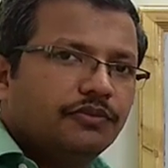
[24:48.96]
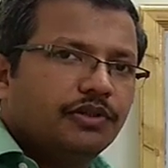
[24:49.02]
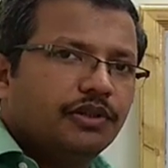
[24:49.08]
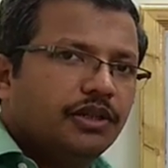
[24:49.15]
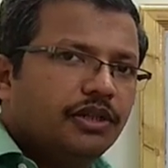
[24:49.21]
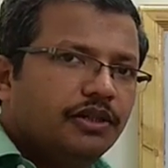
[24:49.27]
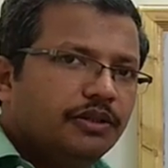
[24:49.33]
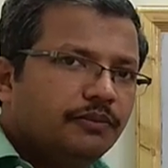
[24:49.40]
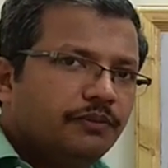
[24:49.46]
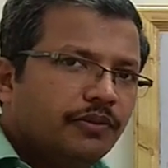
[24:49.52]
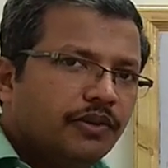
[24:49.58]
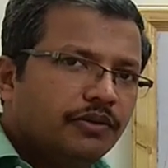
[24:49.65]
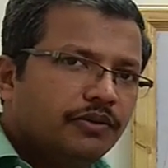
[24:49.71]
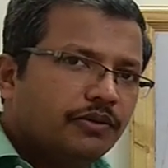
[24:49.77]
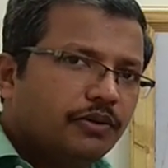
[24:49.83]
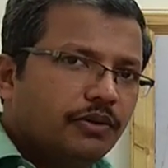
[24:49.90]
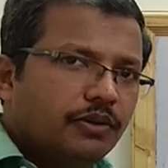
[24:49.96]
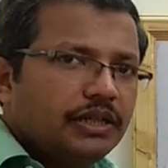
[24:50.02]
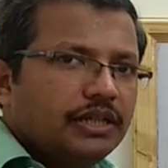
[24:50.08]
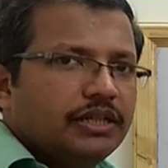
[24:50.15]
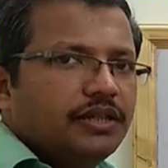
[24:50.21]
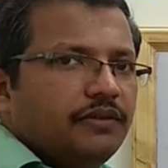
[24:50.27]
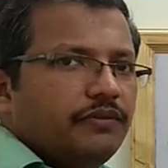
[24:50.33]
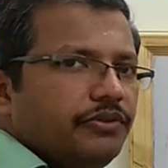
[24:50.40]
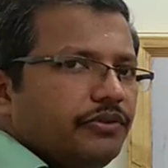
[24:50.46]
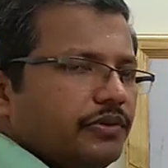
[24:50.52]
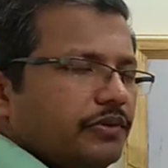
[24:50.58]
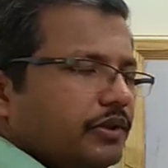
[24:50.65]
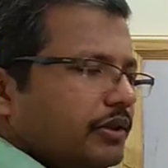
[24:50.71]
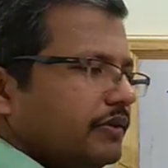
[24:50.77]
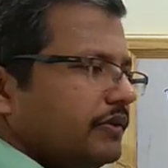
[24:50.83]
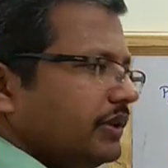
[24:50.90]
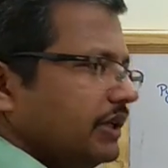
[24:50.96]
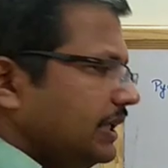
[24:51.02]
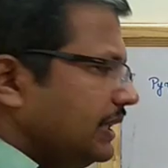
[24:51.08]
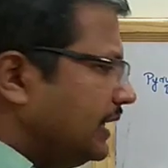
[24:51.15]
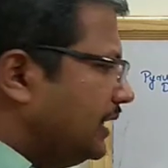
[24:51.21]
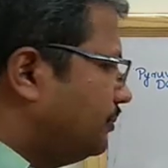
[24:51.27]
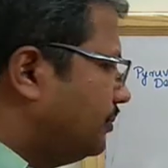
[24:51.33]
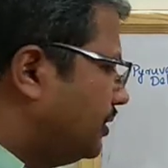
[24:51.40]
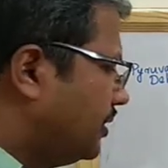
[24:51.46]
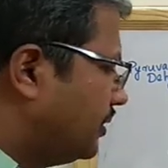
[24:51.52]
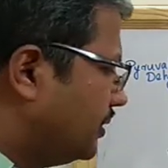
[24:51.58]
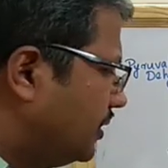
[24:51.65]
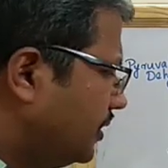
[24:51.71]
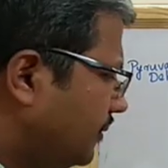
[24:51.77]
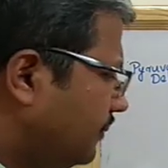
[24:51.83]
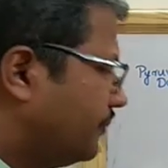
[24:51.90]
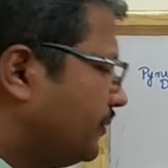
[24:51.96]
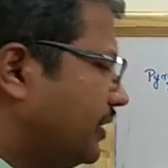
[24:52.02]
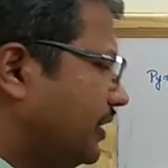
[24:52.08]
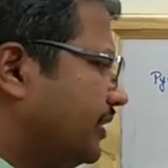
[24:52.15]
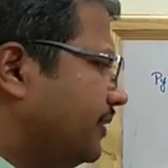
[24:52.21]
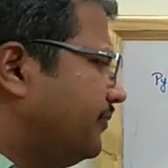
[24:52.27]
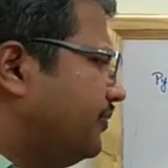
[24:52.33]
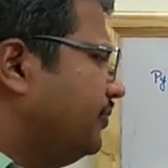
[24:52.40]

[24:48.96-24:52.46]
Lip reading: Clear? So don't get confused when you are seeing that particular diagram.